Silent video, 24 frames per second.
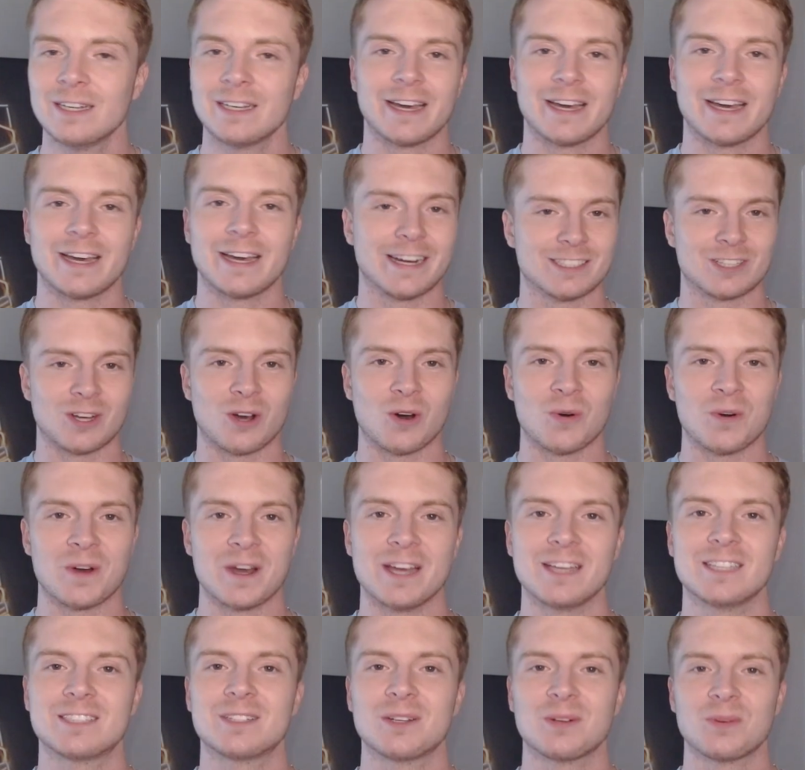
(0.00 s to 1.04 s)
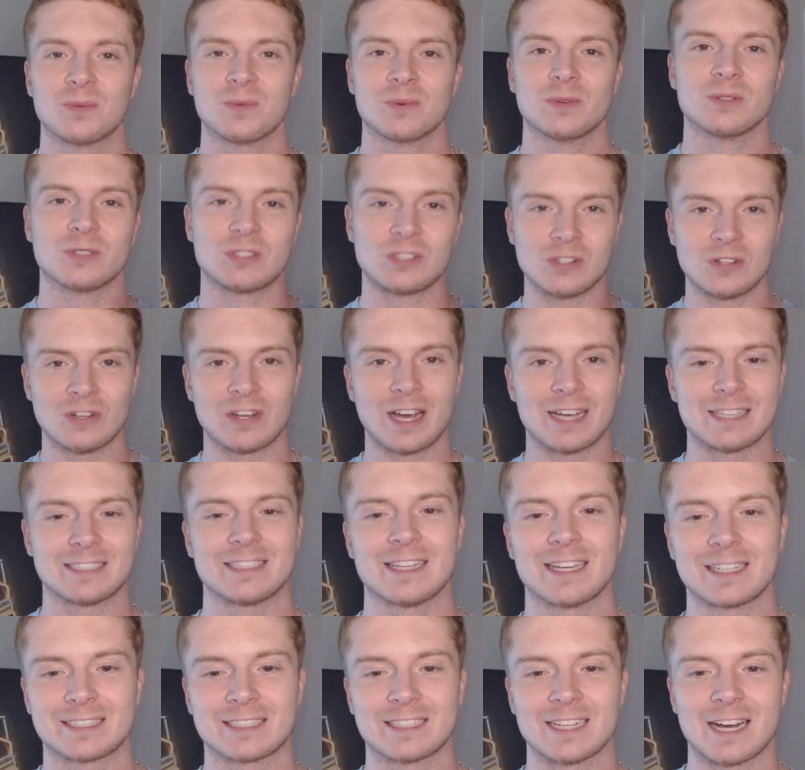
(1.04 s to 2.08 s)
And as always, we'll see you guys
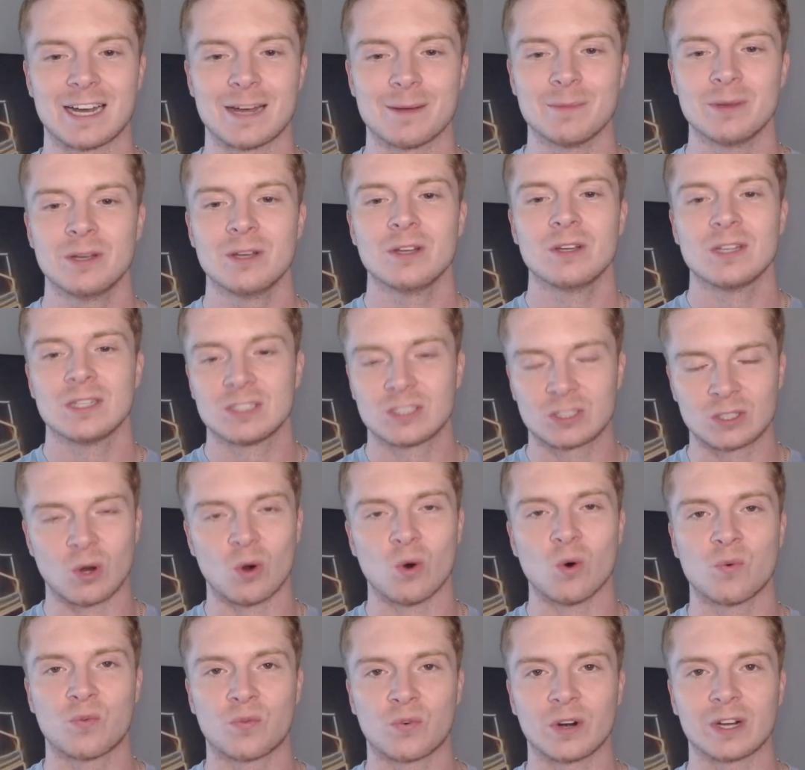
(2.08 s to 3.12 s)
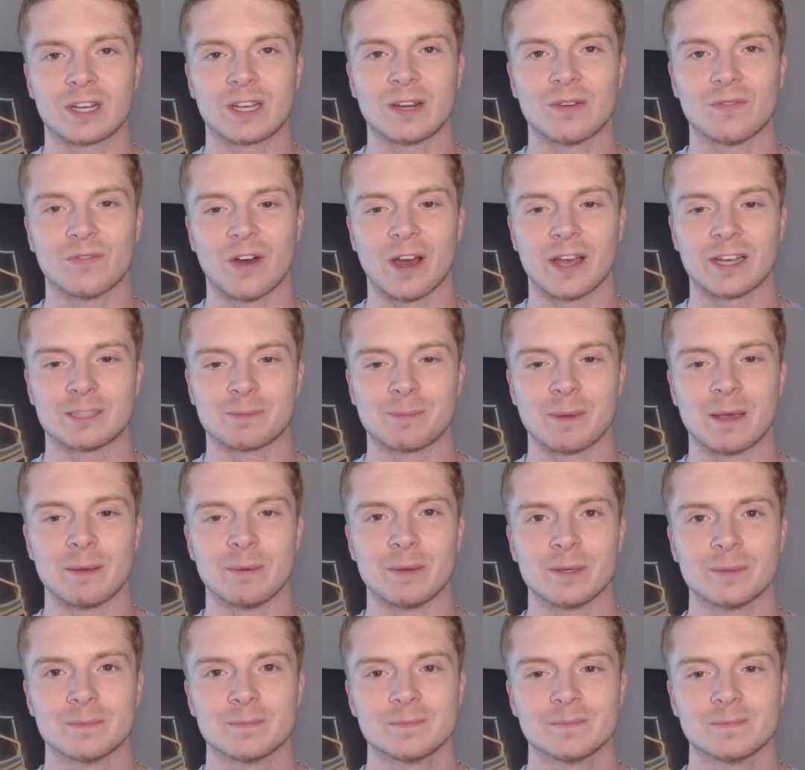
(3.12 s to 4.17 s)
next time. Skol frickin' Vikes, baby.